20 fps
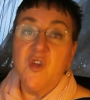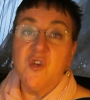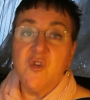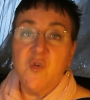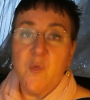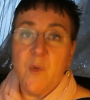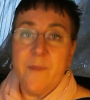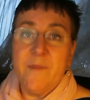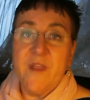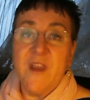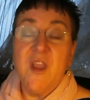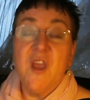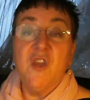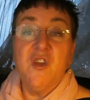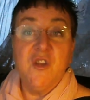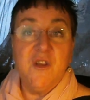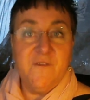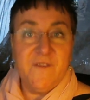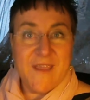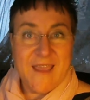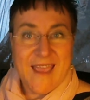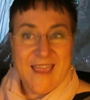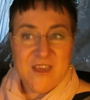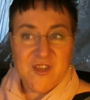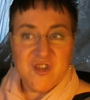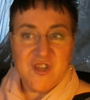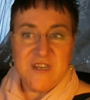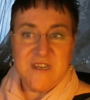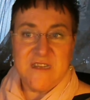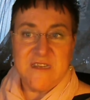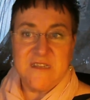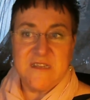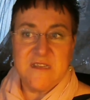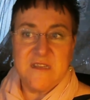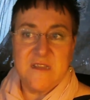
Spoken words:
to women unificationists.